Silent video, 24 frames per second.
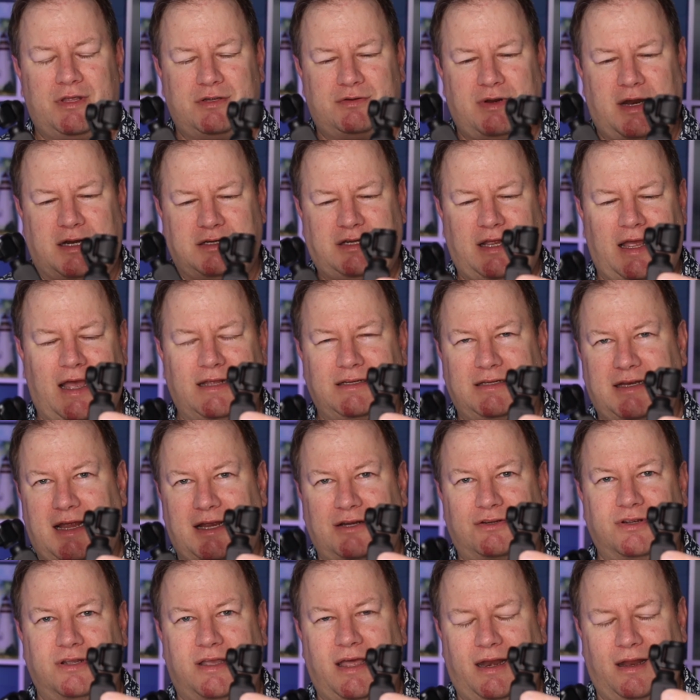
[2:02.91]
this one actually has an
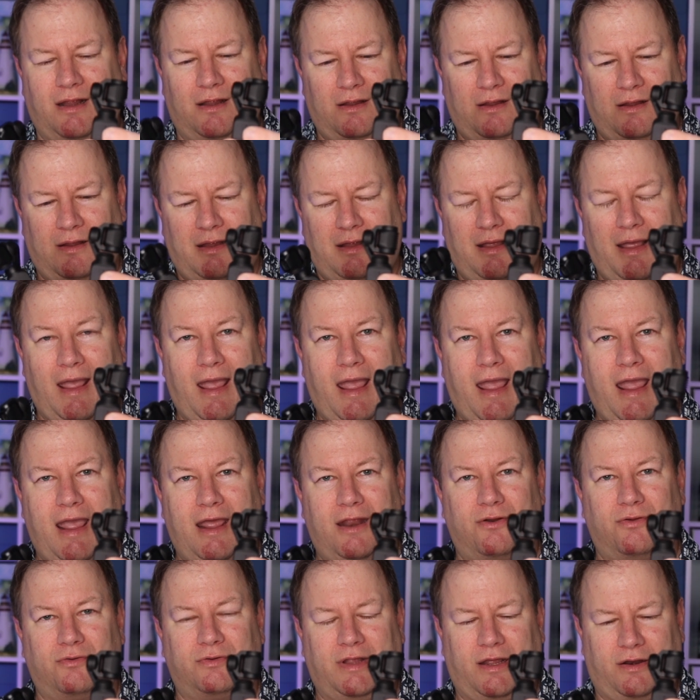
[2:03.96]
extra kind of
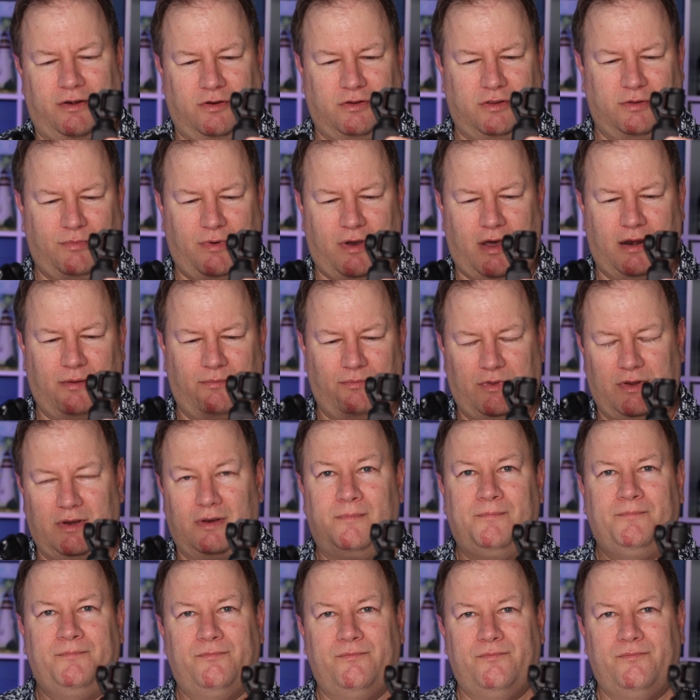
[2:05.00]
handle down here at the bottom that